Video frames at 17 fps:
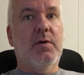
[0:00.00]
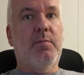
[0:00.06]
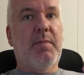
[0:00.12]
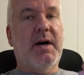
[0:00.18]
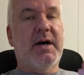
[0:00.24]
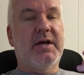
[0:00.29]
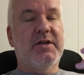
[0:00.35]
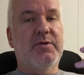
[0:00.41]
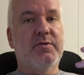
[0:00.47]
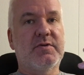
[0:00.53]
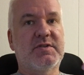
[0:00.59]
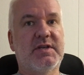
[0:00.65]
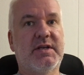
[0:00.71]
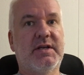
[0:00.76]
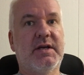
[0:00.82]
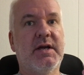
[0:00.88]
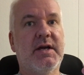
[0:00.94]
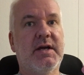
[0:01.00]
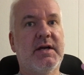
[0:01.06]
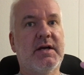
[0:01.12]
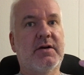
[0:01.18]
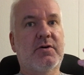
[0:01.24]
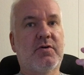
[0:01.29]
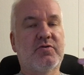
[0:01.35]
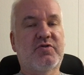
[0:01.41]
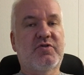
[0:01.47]
by using
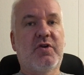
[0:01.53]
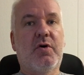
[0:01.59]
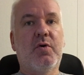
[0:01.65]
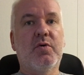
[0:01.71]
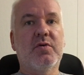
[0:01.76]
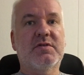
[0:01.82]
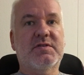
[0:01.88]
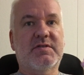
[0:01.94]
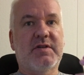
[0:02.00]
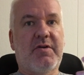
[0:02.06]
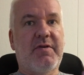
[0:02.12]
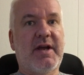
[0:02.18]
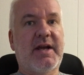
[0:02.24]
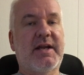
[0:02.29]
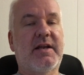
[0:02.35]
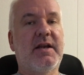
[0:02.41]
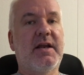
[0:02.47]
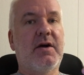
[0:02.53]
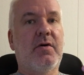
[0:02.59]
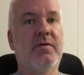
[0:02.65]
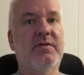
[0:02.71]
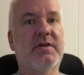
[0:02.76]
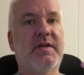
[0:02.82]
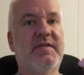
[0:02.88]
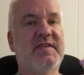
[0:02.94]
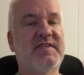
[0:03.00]
controls directly
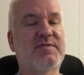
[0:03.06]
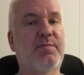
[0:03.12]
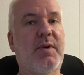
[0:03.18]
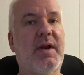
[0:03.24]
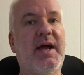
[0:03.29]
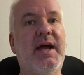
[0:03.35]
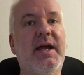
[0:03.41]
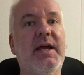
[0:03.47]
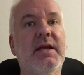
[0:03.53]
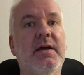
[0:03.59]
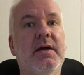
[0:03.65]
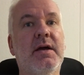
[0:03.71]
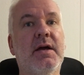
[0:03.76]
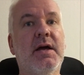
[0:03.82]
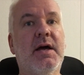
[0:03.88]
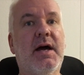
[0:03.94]
on the display.